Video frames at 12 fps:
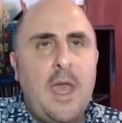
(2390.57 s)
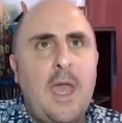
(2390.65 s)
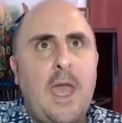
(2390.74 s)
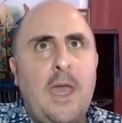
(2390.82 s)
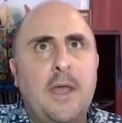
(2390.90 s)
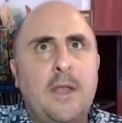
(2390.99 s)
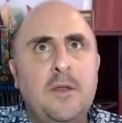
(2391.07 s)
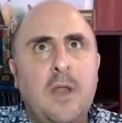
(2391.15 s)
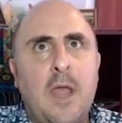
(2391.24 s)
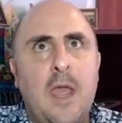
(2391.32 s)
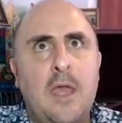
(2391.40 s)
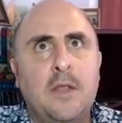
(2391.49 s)
And
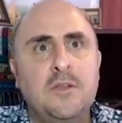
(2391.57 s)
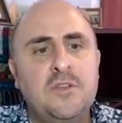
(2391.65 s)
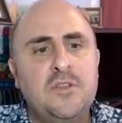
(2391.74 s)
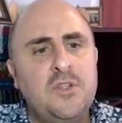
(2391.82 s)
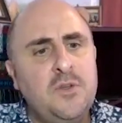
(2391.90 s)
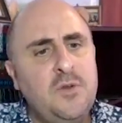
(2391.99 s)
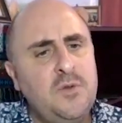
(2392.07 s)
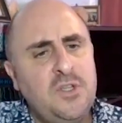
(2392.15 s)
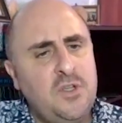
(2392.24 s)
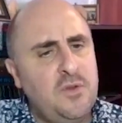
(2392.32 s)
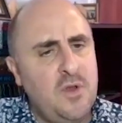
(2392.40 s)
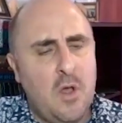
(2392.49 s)
two, do
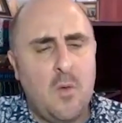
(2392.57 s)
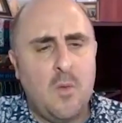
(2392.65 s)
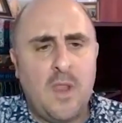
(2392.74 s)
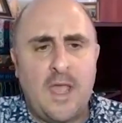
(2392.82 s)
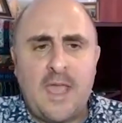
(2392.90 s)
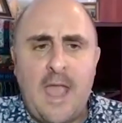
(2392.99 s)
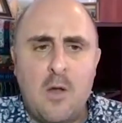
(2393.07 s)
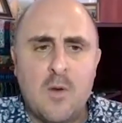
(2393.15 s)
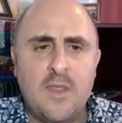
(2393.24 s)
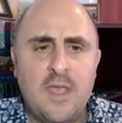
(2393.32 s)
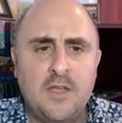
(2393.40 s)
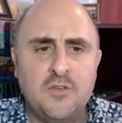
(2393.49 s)
you know, like, how are
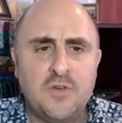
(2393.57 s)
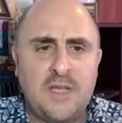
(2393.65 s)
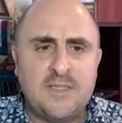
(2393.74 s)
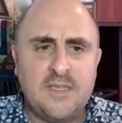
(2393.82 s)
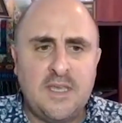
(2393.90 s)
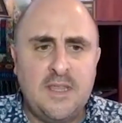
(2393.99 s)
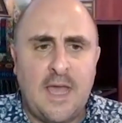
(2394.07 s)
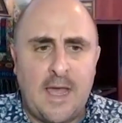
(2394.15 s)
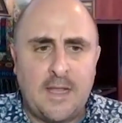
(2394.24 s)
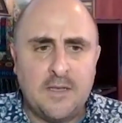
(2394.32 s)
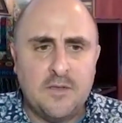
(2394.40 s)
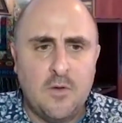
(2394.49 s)
they addressing that?